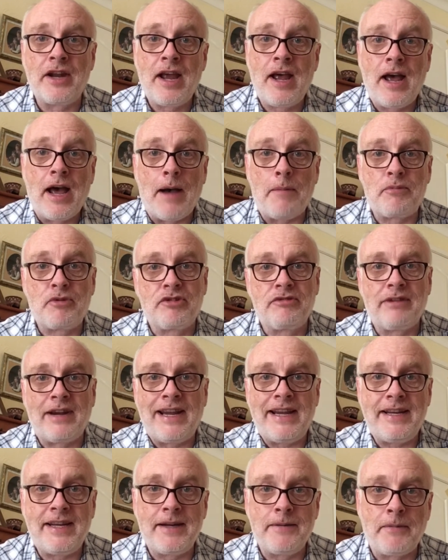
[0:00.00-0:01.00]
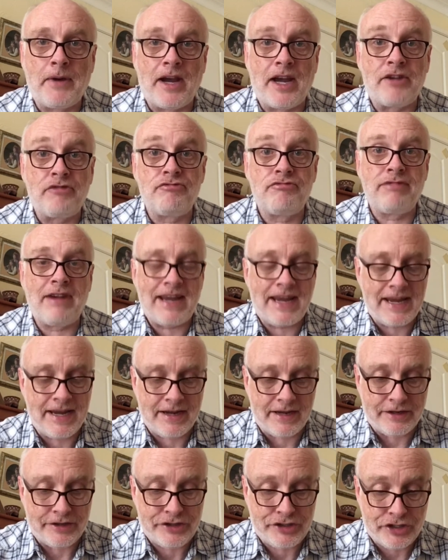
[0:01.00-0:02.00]
upgrading my
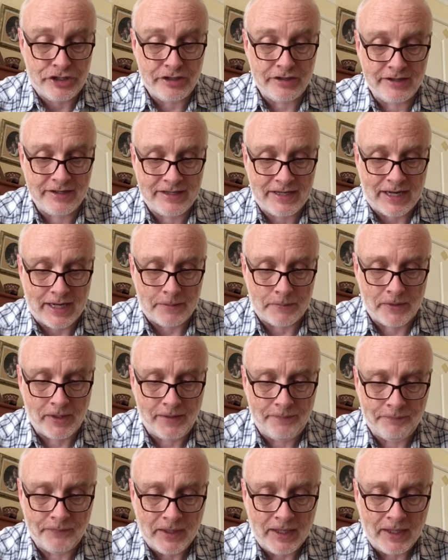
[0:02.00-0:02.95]
Rega turntable,